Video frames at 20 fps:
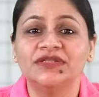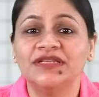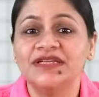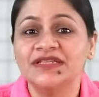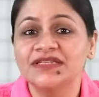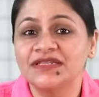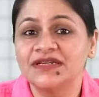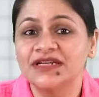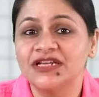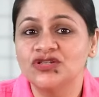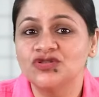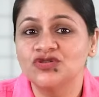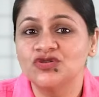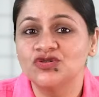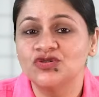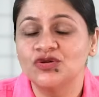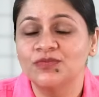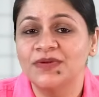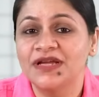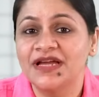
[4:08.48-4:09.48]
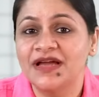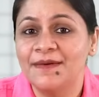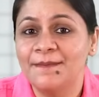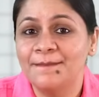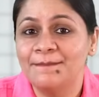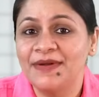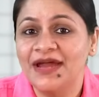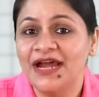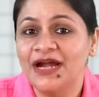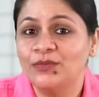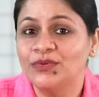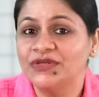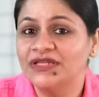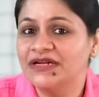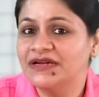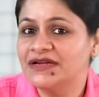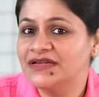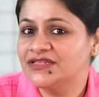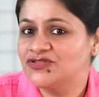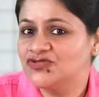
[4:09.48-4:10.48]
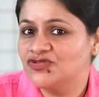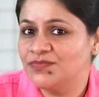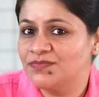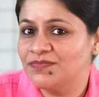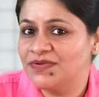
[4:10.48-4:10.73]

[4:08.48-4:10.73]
this ratio should be compared with industry